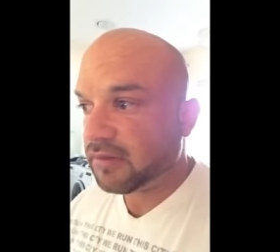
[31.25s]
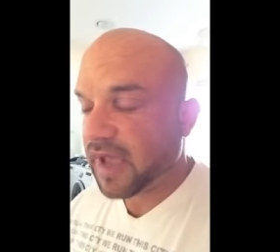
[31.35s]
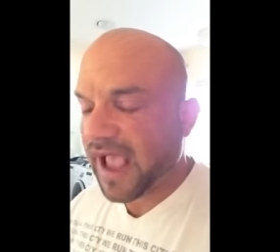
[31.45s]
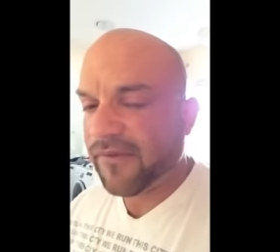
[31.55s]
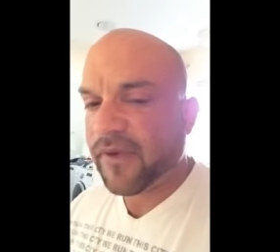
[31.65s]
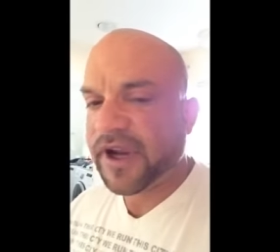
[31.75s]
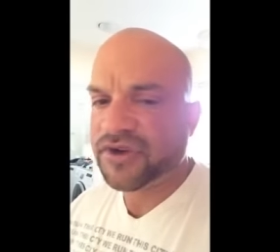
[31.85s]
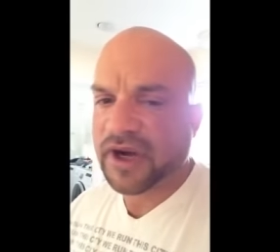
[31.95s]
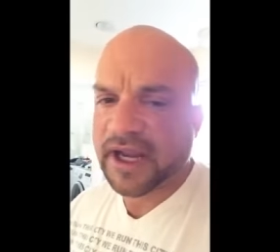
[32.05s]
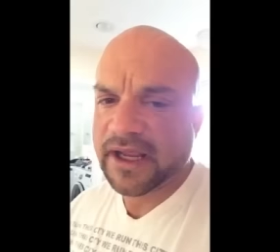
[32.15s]
Halfway
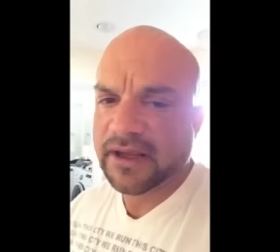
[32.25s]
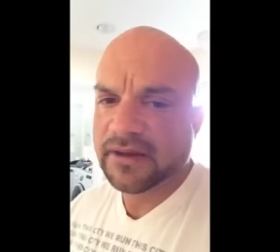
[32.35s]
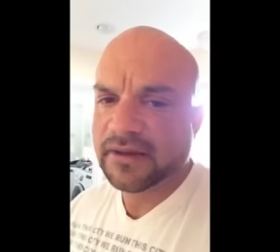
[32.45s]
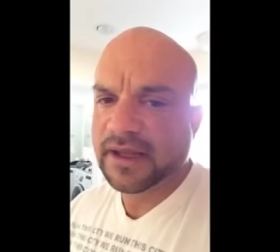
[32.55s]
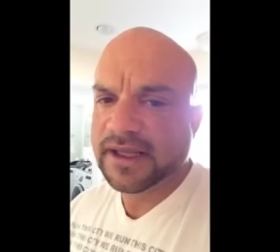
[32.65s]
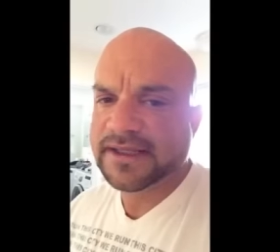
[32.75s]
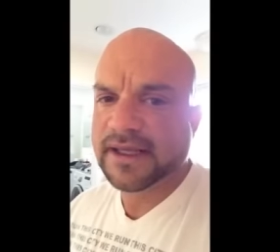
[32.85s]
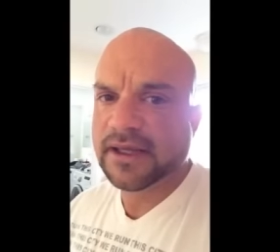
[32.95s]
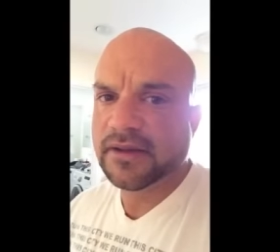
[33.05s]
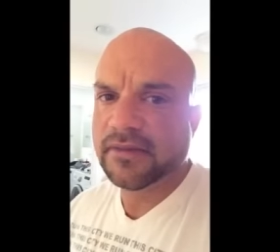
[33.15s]
dry, I'd
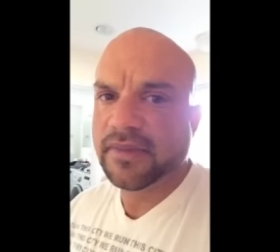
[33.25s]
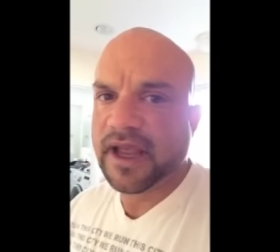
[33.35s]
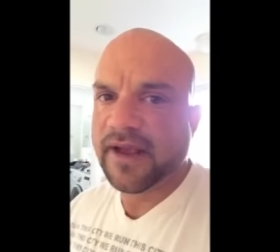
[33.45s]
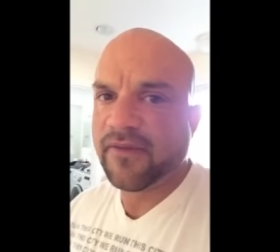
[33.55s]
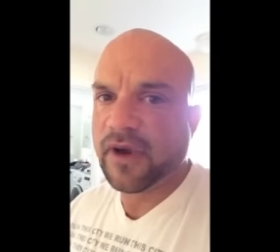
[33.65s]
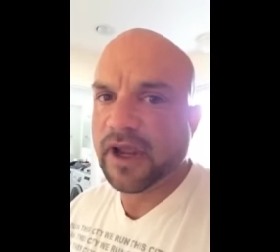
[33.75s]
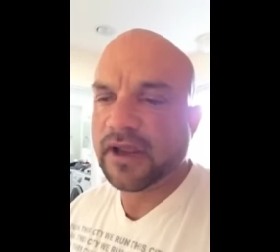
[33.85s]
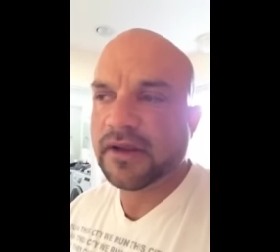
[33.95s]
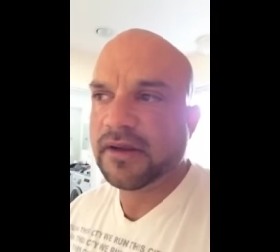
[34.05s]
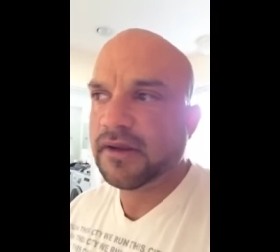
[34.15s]
say, about halfway.